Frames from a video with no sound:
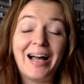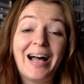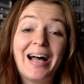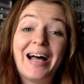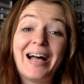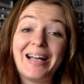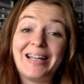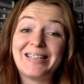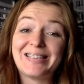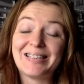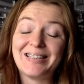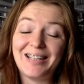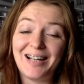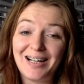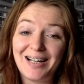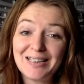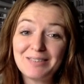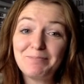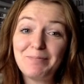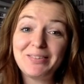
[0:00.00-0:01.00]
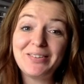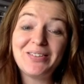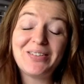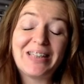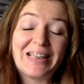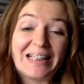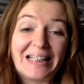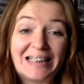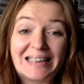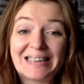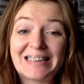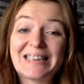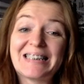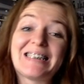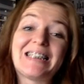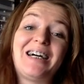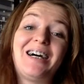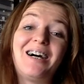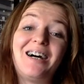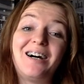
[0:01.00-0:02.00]
And last but not least,
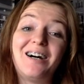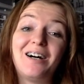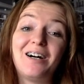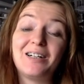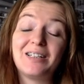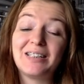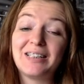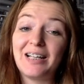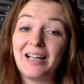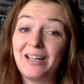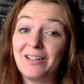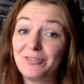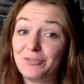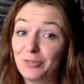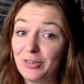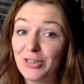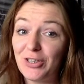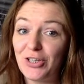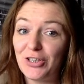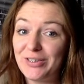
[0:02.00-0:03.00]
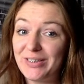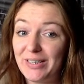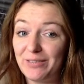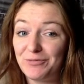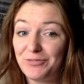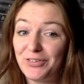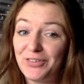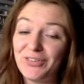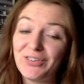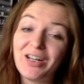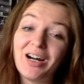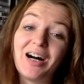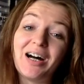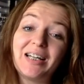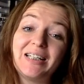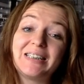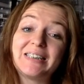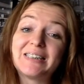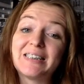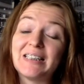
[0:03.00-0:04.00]
a really good tip for you
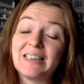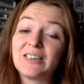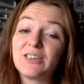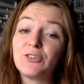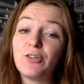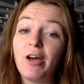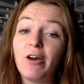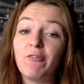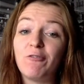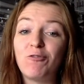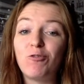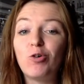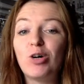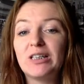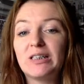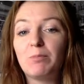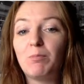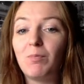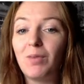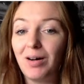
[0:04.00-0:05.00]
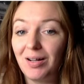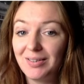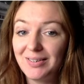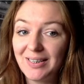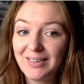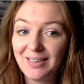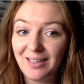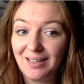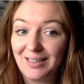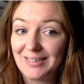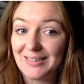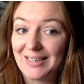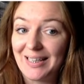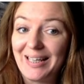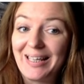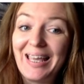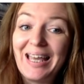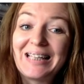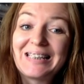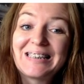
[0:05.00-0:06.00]
guys is to avoid
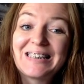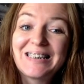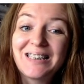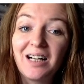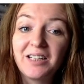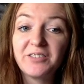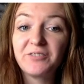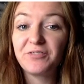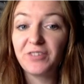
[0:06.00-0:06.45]
multitasking and start